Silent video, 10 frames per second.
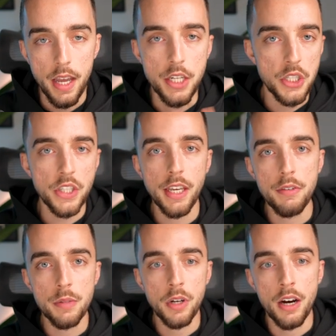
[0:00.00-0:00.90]
And just to give
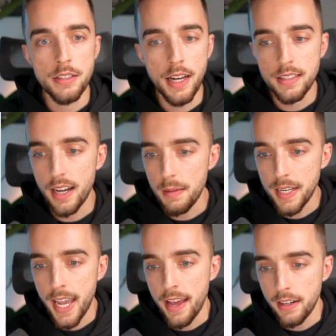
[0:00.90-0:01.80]
you some context, I'm
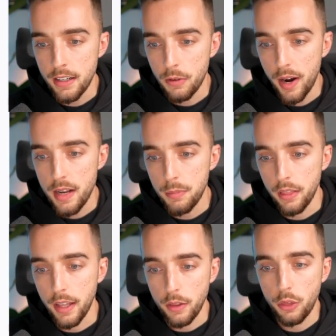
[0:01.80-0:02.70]
in Canada, right?
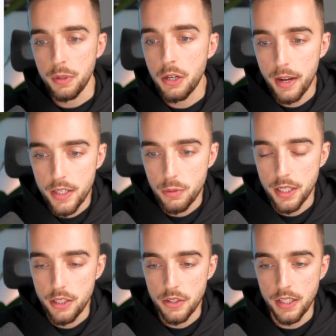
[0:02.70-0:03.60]
But like three credits
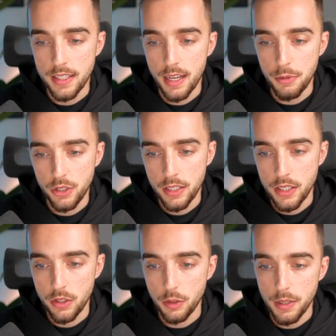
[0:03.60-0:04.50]
right here is an example. So
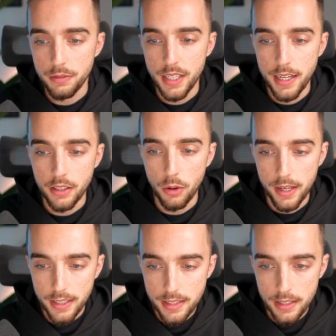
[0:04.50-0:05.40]
this is three of 10
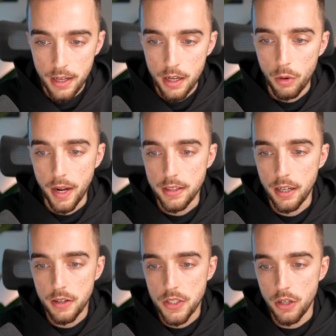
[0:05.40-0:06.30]
credits right
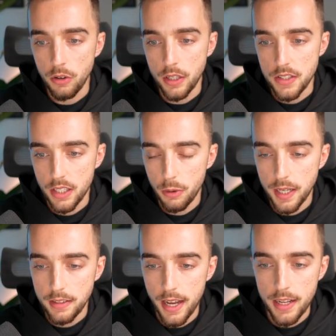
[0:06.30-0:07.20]
there. So
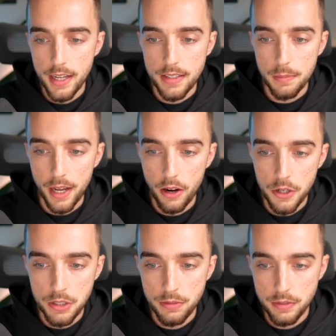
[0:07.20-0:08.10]
considering that it's about
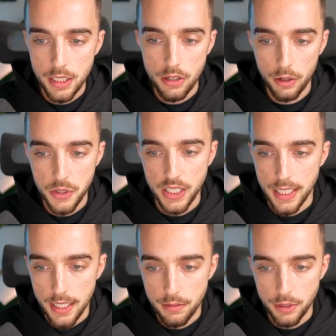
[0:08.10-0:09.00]
$150
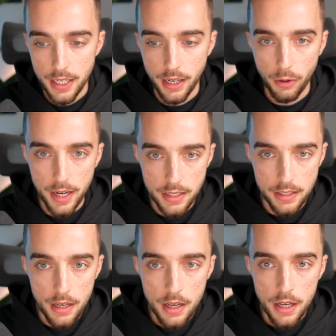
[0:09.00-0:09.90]
Canadian for 10 credits,